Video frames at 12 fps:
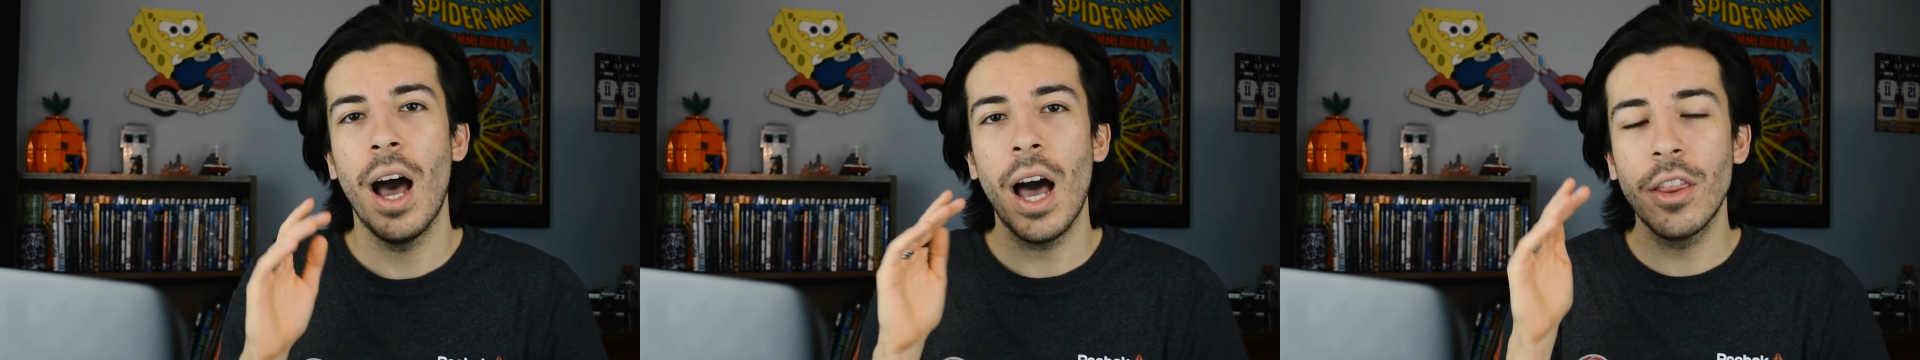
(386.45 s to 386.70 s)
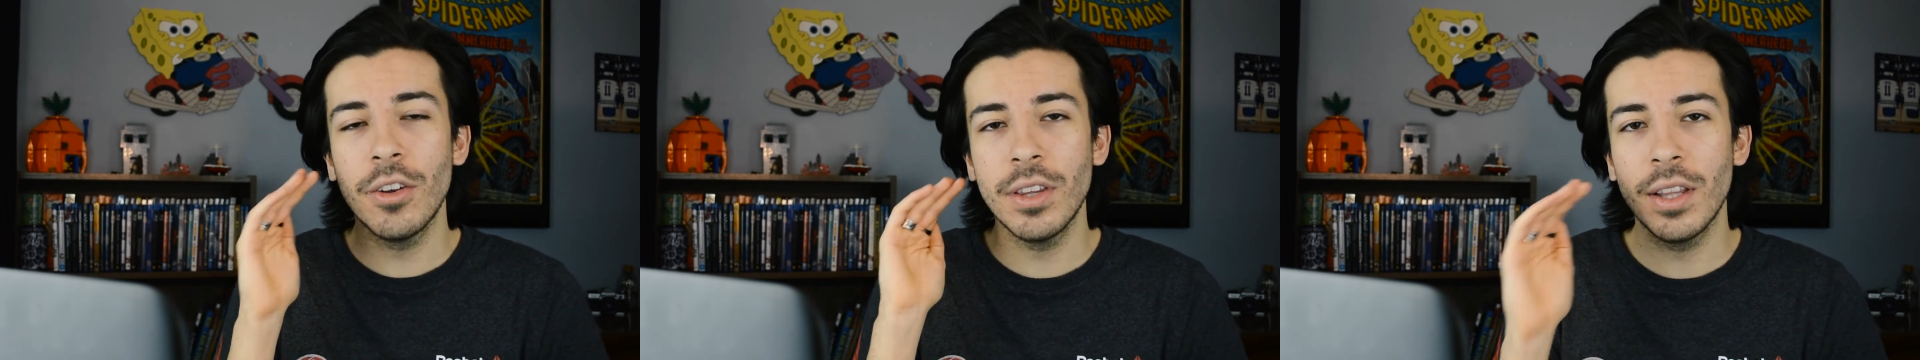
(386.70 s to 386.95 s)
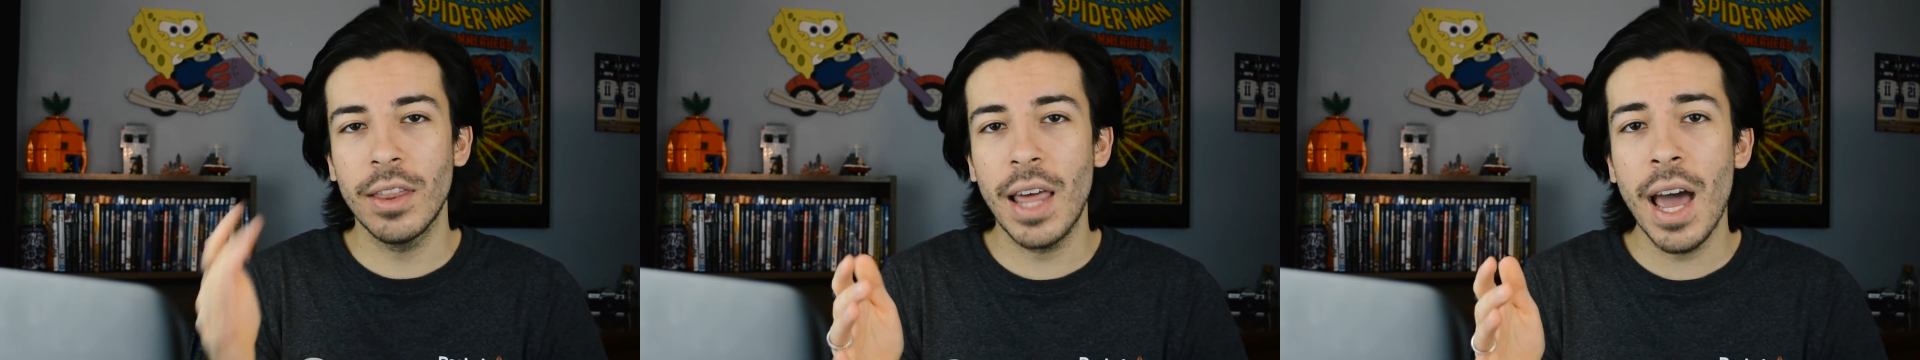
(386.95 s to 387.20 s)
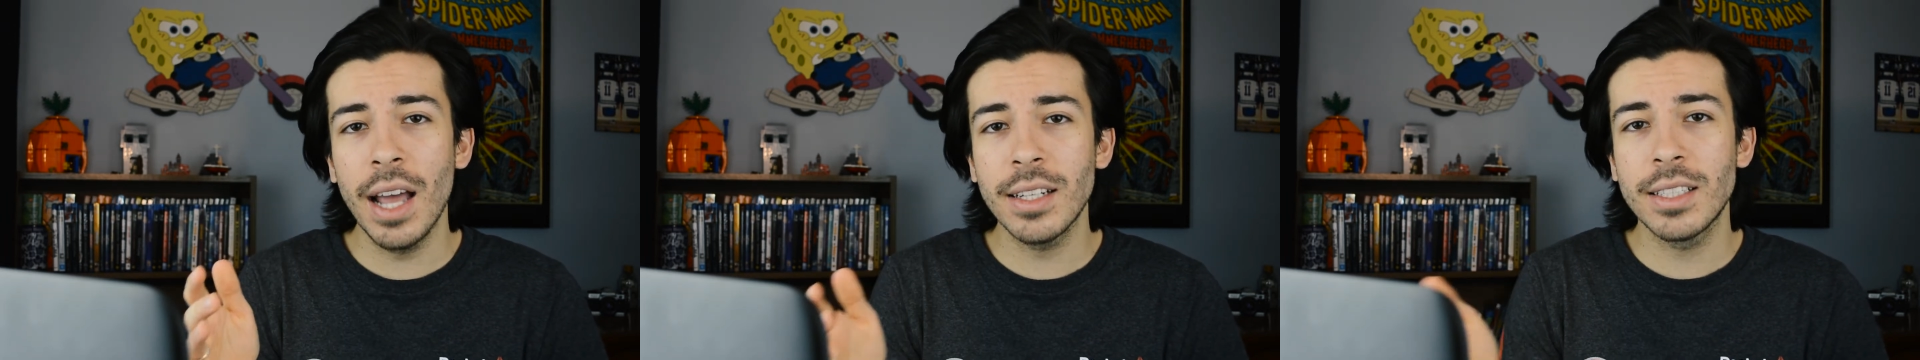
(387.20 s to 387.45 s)
Other than
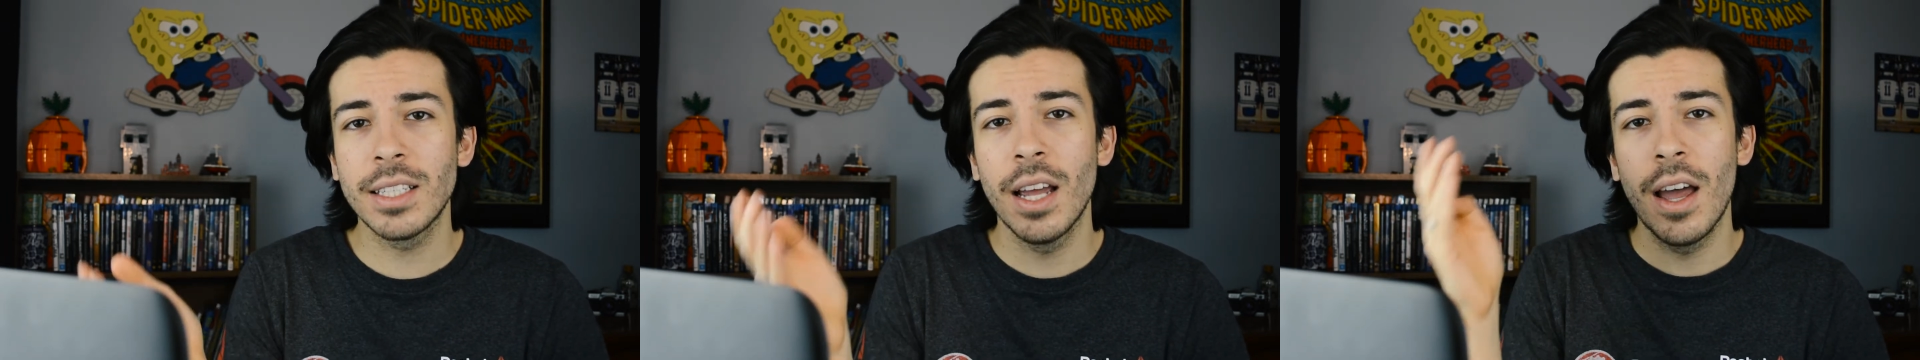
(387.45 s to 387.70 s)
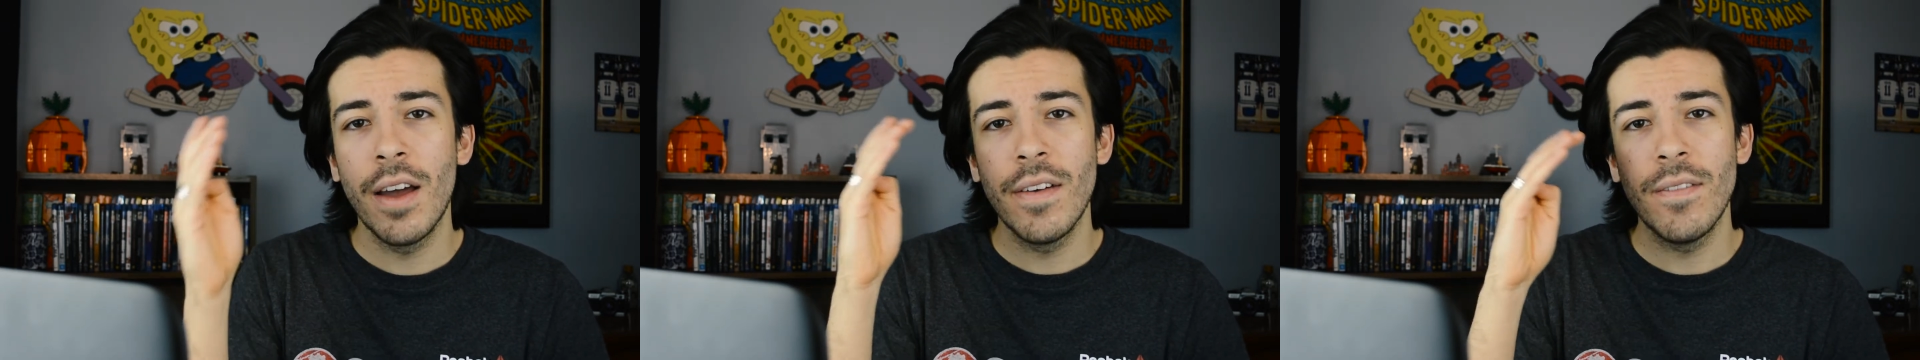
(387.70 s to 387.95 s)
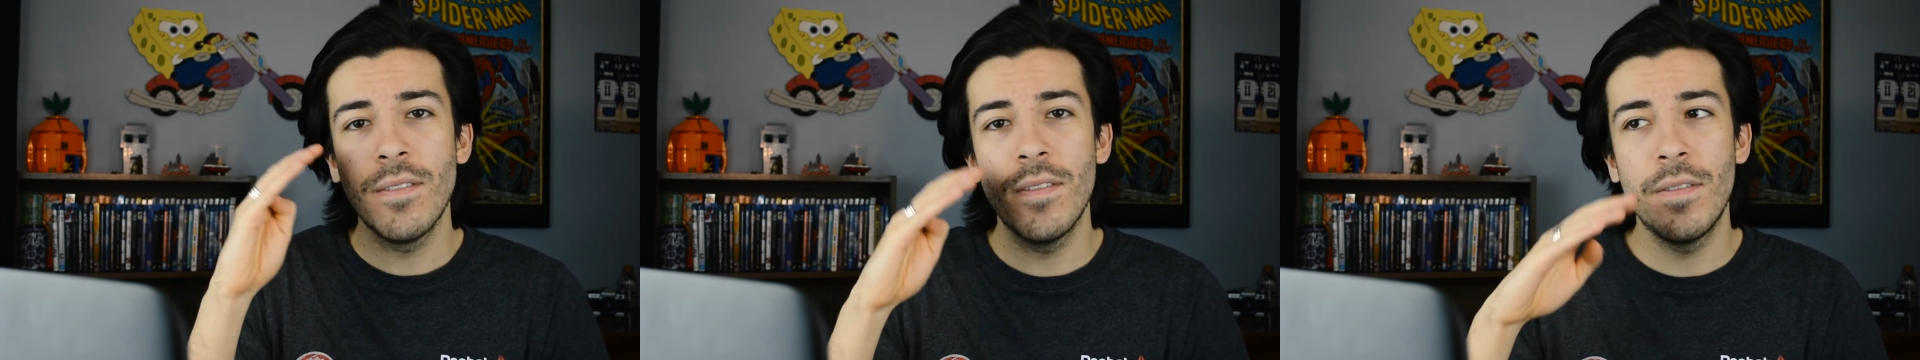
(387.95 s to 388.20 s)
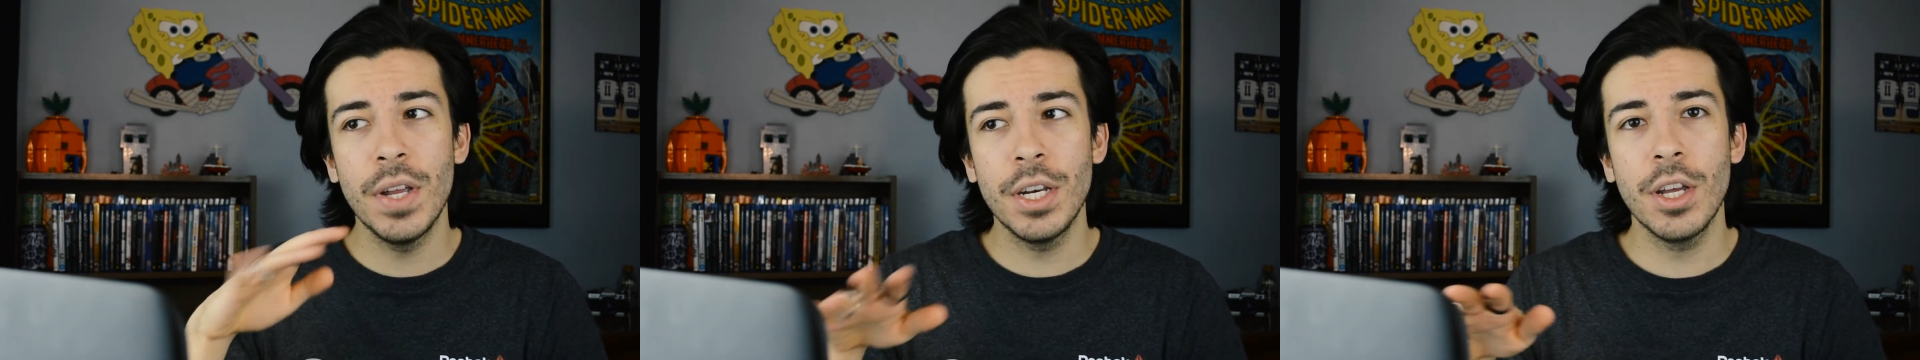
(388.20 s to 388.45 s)
that,
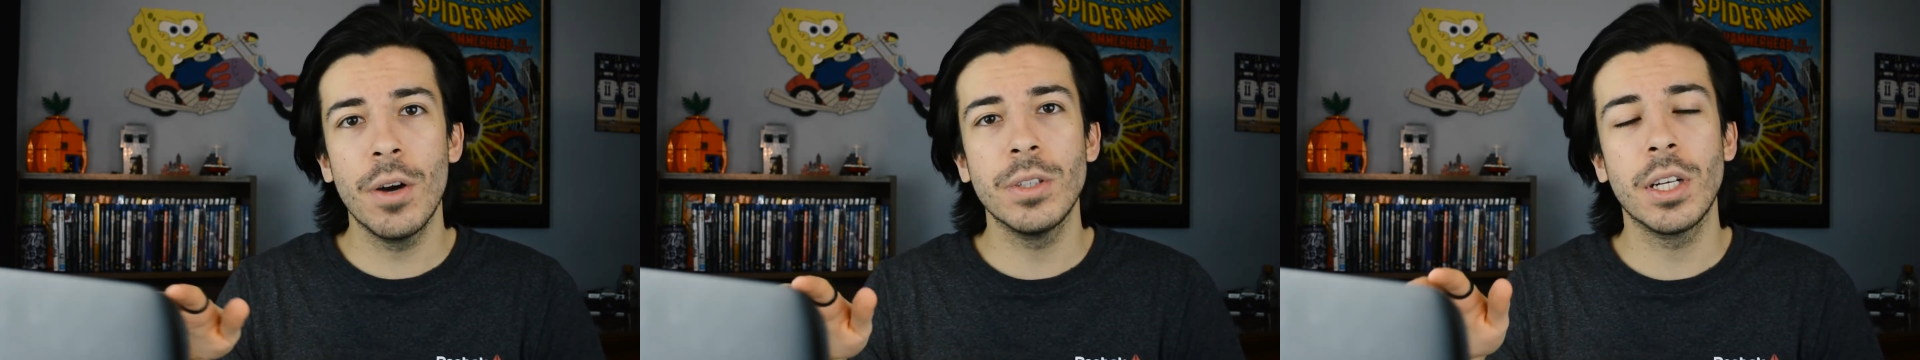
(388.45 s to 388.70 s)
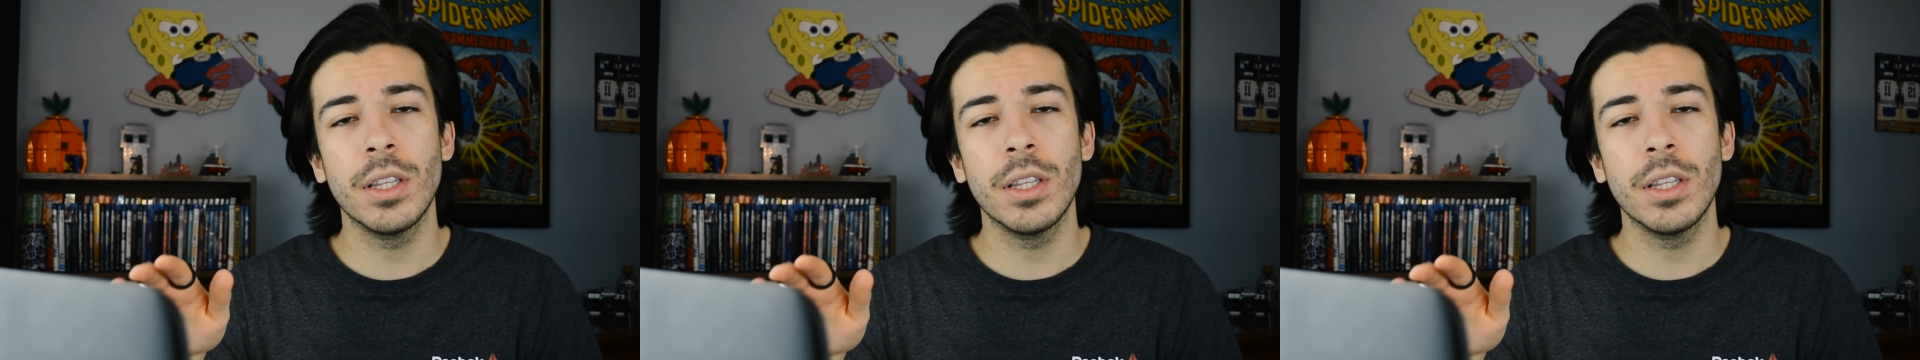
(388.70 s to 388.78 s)
videos